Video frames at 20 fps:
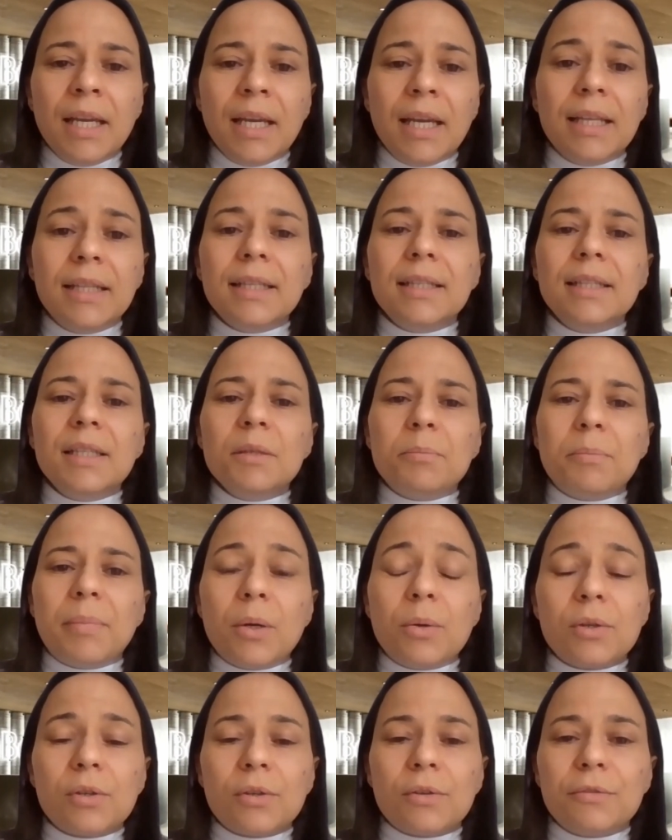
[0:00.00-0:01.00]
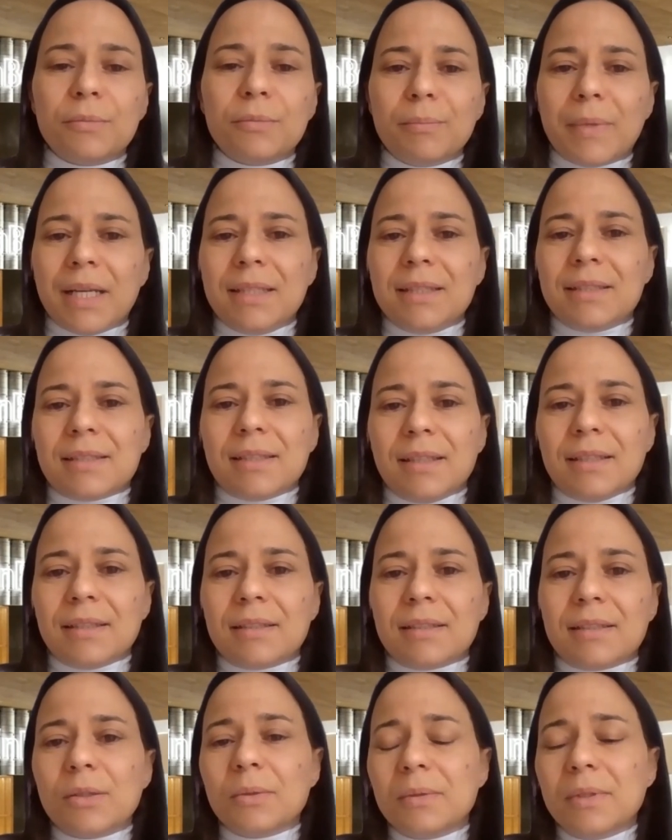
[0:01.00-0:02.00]
And then the power of mindset.
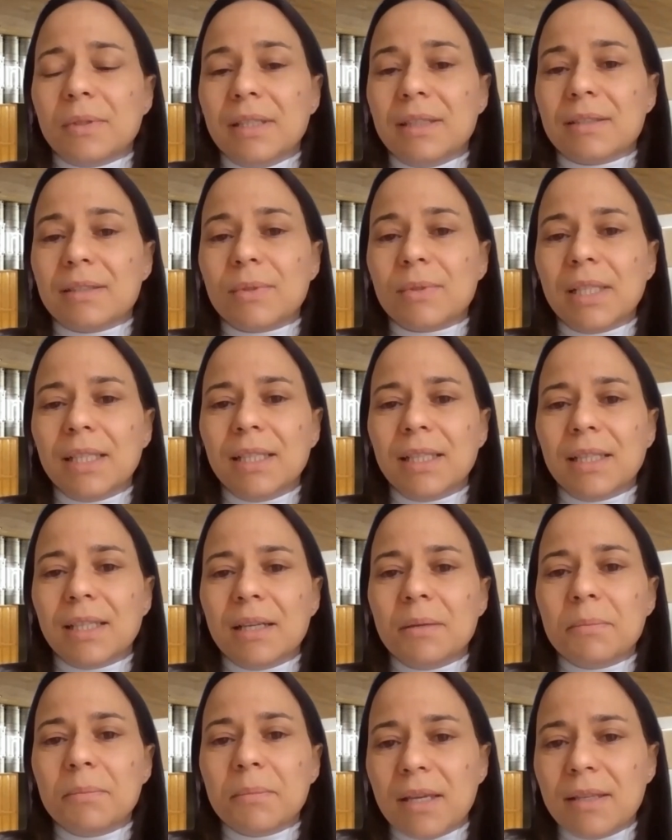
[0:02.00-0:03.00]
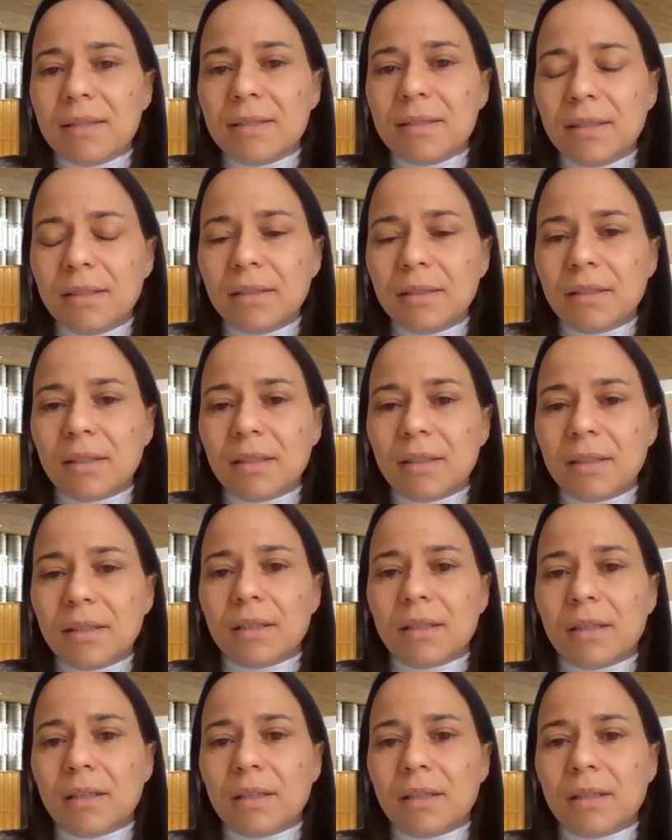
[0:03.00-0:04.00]
So it's really amazing.
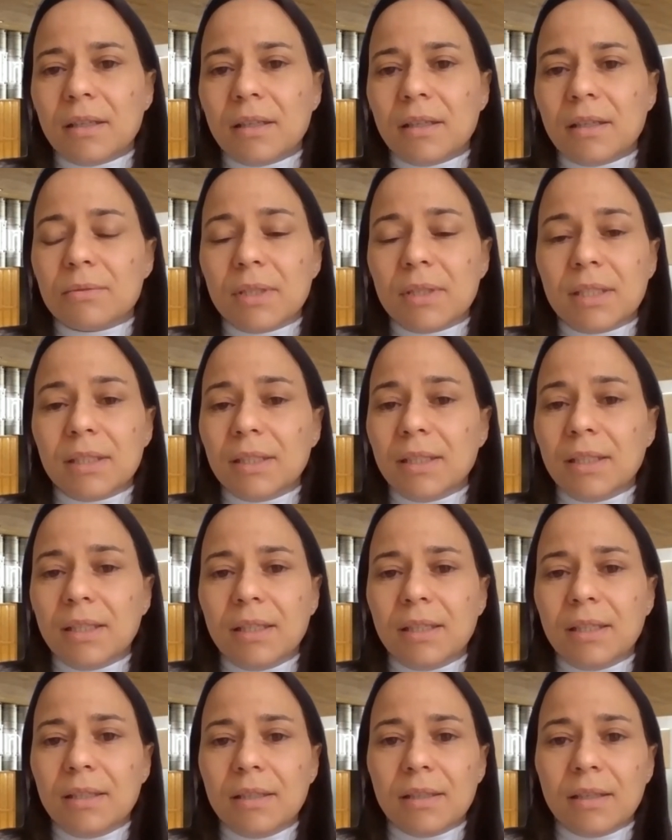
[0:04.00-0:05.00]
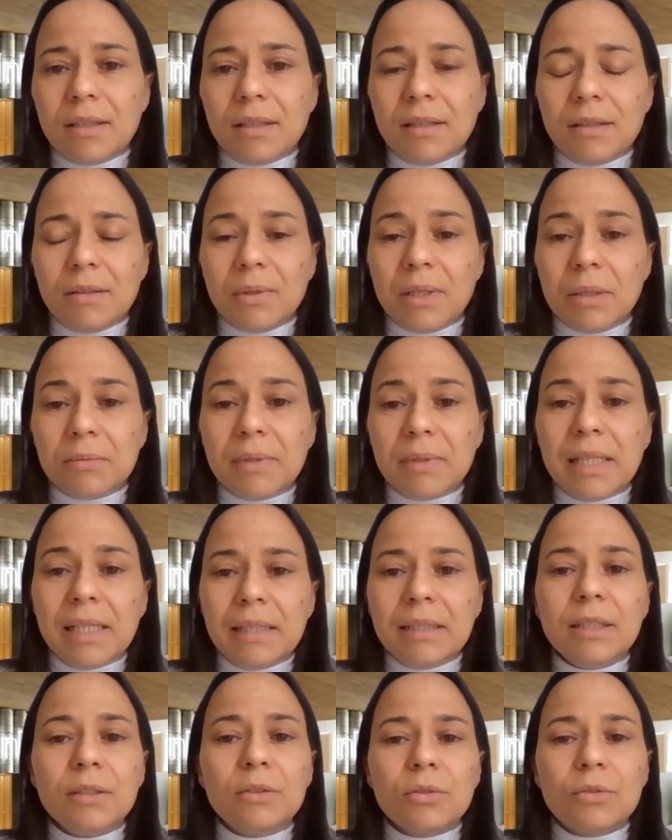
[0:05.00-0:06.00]
We really
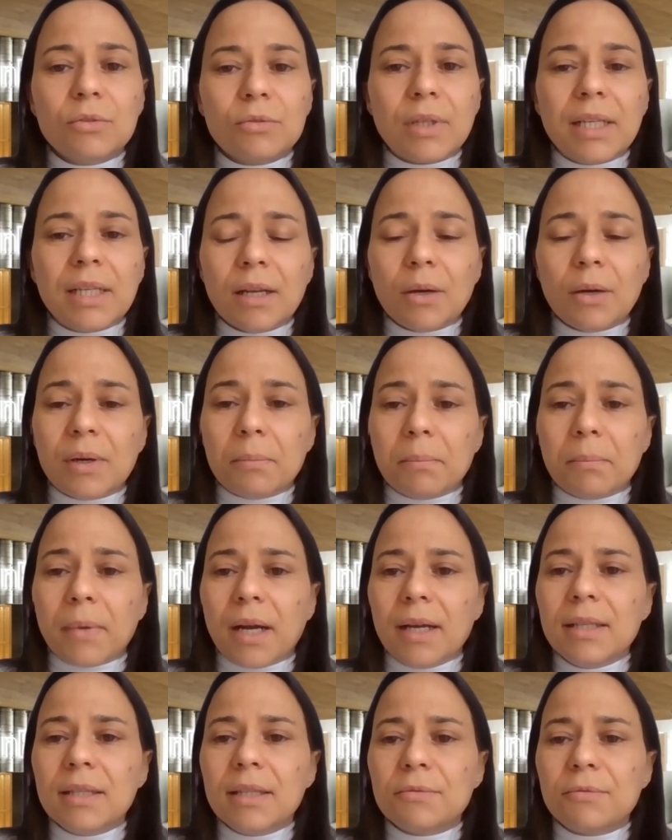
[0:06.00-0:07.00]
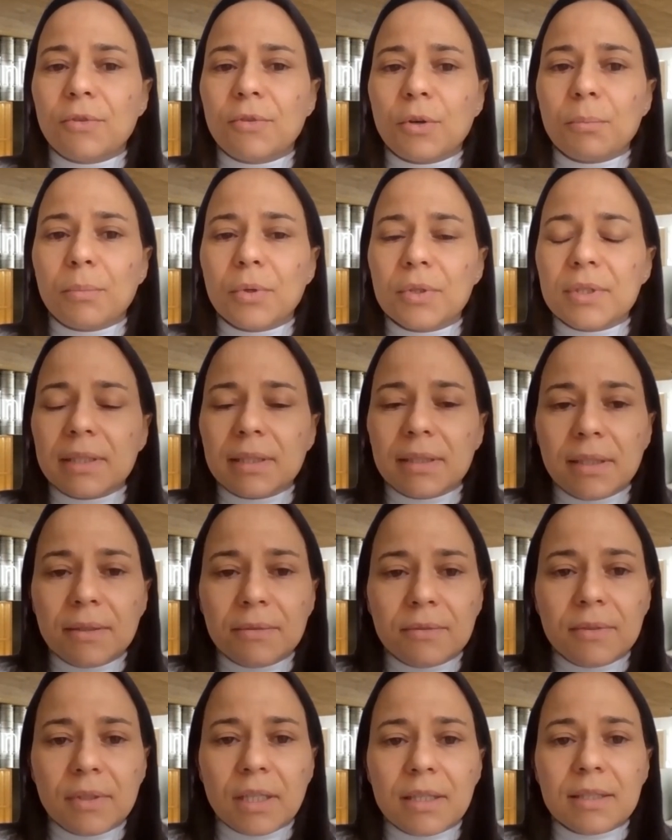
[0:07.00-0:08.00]
need to train our minds for
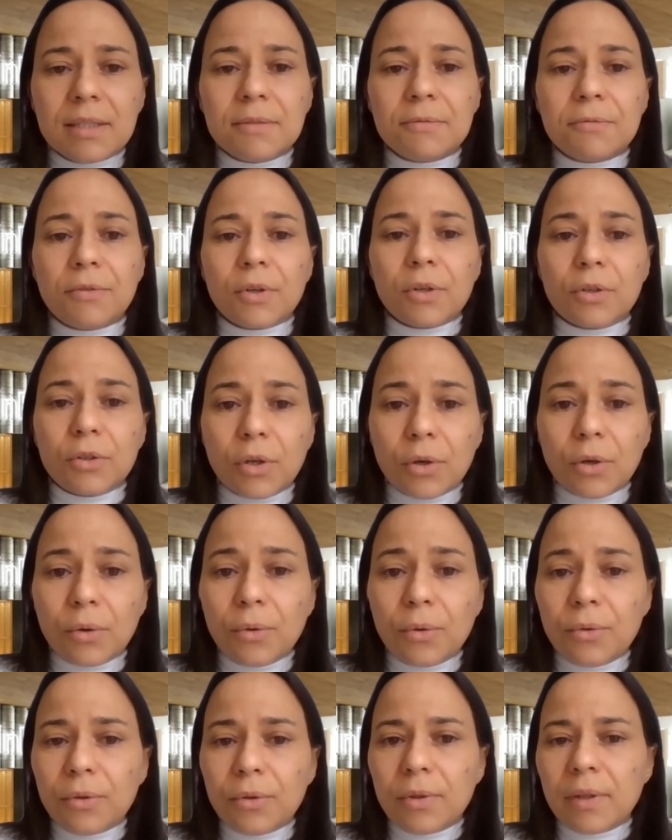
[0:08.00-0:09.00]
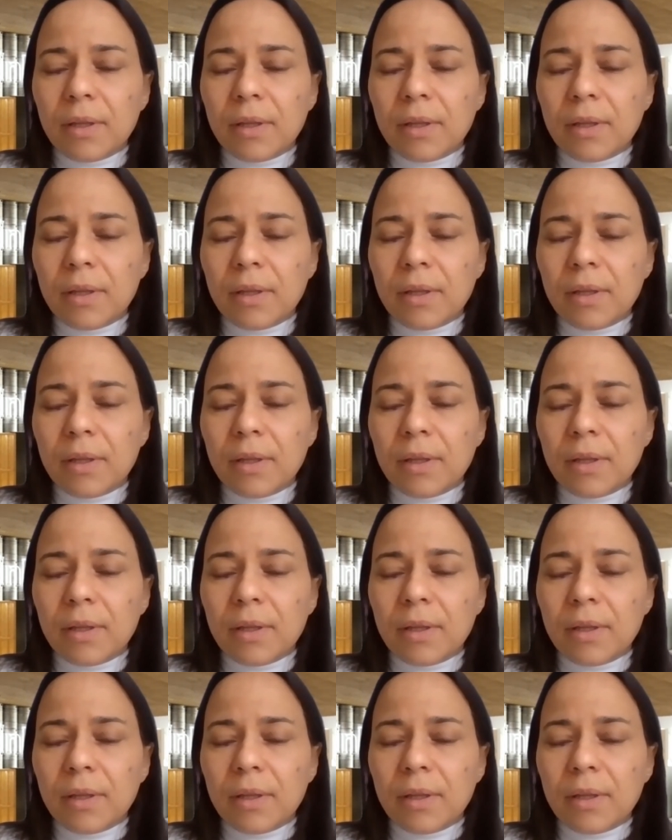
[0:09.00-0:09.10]
positiveness, for growth,